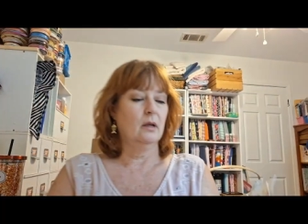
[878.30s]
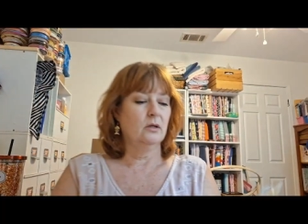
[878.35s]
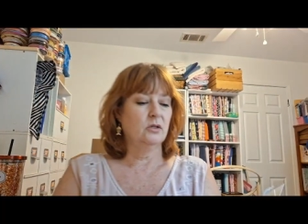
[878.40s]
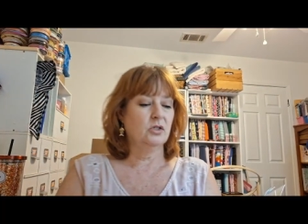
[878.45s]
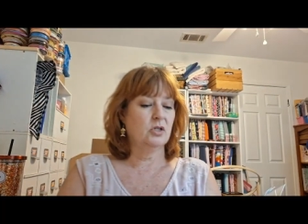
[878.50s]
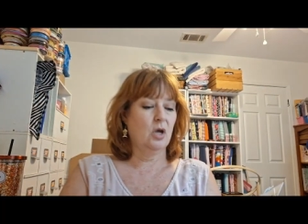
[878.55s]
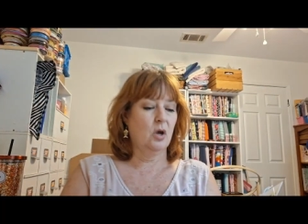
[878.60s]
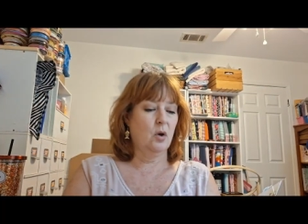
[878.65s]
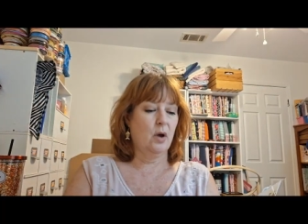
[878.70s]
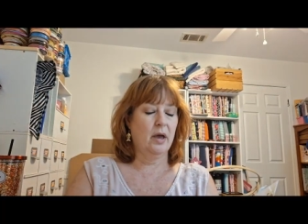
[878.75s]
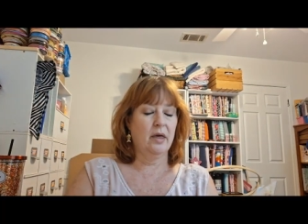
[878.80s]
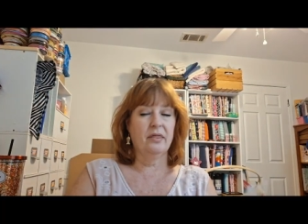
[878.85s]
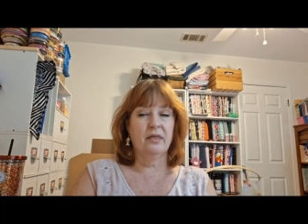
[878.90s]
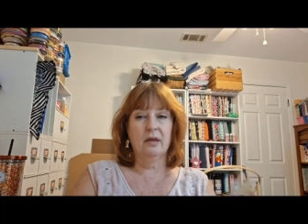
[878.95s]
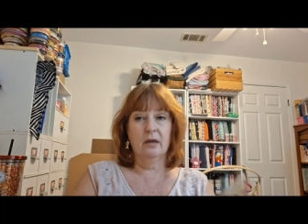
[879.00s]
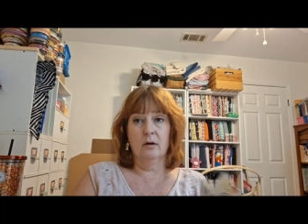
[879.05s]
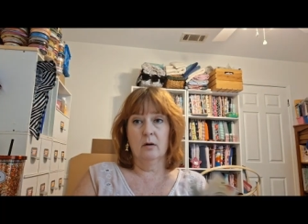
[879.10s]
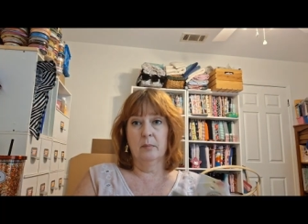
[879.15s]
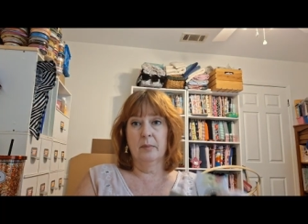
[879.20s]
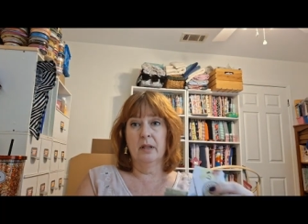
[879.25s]
So I
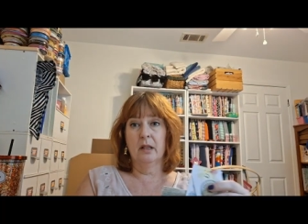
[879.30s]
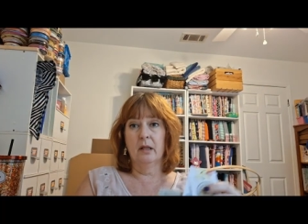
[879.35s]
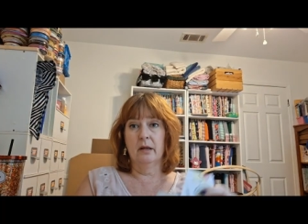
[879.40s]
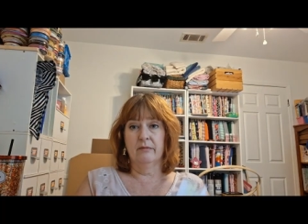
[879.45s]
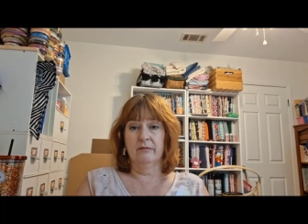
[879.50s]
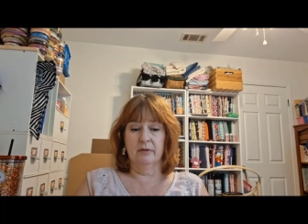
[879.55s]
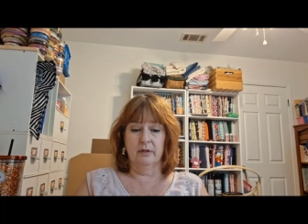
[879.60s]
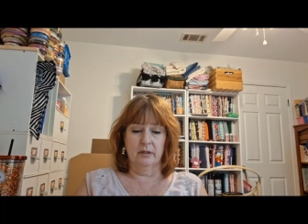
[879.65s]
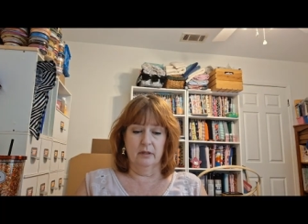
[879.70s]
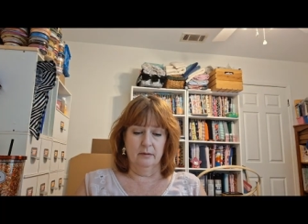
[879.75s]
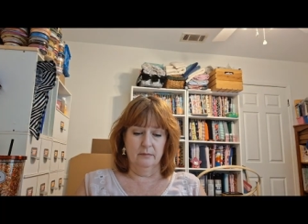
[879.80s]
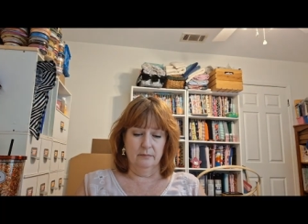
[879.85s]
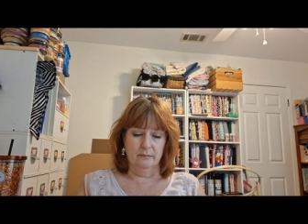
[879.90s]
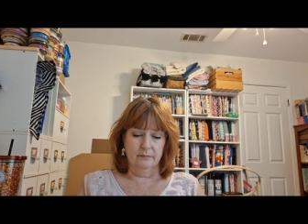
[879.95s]
think it'll be lovely.